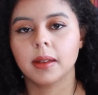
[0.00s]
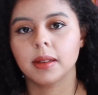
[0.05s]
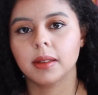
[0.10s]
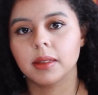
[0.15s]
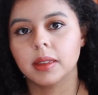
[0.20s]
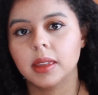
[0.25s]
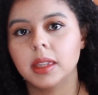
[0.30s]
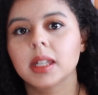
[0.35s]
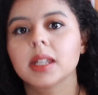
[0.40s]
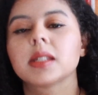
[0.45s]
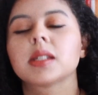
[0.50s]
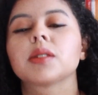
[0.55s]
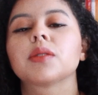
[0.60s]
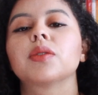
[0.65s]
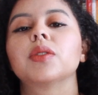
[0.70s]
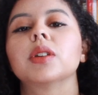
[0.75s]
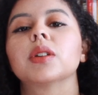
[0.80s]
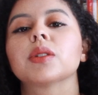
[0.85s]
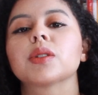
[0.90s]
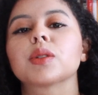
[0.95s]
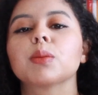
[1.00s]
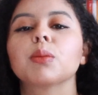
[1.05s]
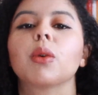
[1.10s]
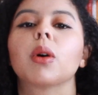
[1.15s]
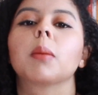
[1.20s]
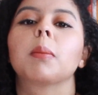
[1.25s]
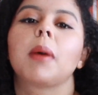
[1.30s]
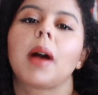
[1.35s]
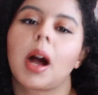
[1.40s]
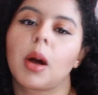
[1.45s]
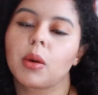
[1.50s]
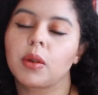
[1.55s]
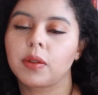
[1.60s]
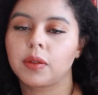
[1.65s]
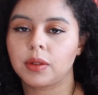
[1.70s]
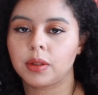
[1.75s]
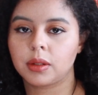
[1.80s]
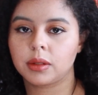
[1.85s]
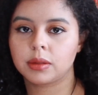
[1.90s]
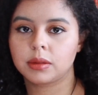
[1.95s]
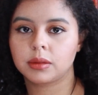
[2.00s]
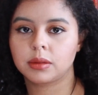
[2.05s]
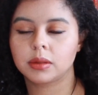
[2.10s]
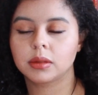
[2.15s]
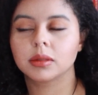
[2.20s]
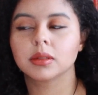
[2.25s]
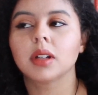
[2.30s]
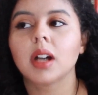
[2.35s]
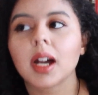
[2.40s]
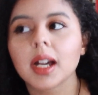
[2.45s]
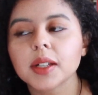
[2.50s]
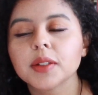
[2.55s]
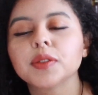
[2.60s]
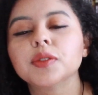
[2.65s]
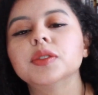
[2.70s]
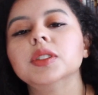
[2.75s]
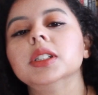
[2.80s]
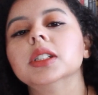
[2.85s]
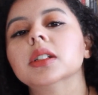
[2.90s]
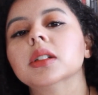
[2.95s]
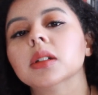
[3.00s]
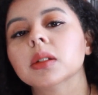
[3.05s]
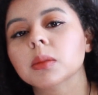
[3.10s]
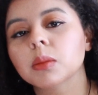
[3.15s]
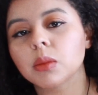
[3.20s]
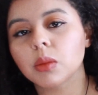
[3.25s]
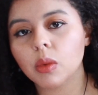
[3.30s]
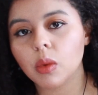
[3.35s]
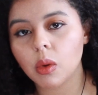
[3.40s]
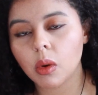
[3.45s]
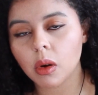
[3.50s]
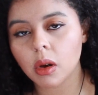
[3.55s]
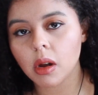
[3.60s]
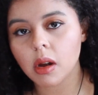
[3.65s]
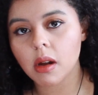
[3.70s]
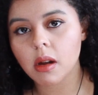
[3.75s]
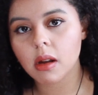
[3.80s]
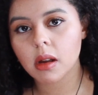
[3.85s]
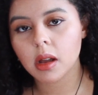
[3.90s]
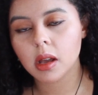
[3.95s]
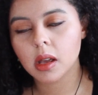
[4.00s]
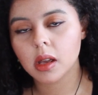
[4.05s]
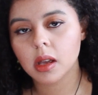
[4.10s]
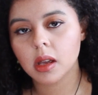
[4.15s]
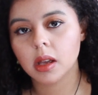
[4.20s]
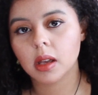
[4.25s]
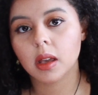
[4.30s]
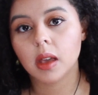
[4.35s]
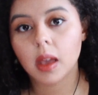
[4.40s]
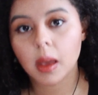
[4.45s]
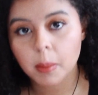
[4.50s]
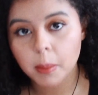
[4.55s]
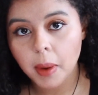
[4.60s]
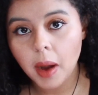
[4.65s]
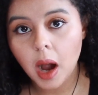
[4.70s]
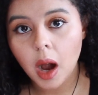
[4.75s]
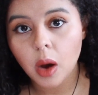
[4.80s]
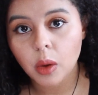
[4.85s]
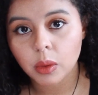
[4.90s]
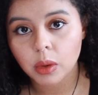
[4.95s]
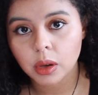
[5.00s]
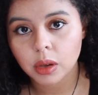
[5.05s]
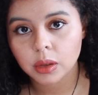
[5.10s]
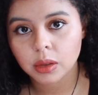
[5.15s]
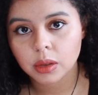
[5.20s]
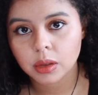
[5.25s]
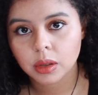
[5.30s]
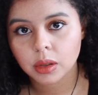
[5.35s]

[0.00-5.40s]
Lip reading: this feels more powerful. I feel more empowered.